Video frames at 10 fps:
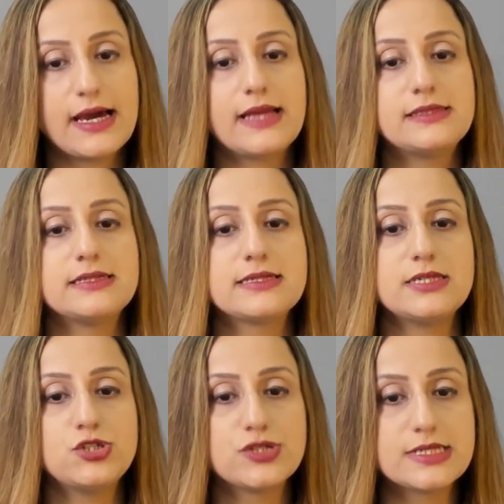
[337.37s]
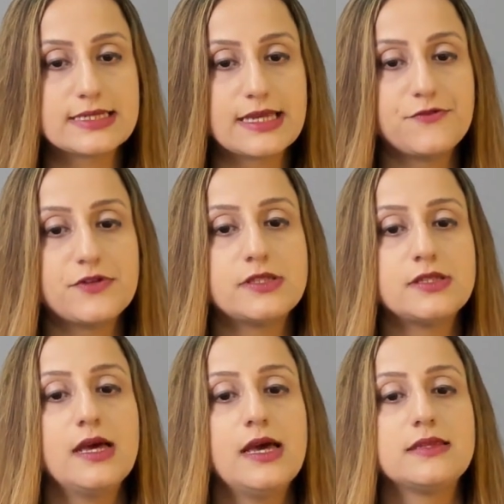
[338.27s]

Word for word: and the incision is given.